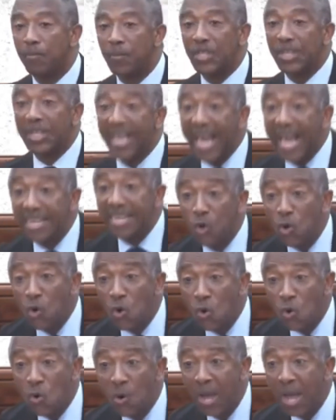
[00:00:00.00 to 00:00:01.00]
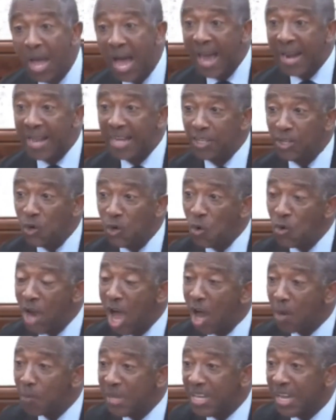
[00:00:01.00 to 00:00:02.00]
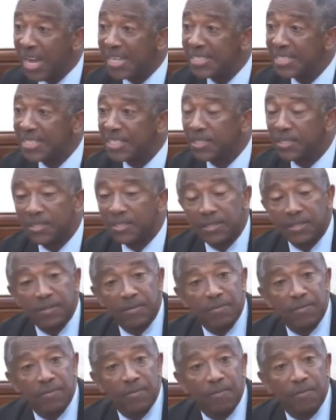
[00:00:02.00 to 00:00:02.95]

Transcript: Today I do. And I do not because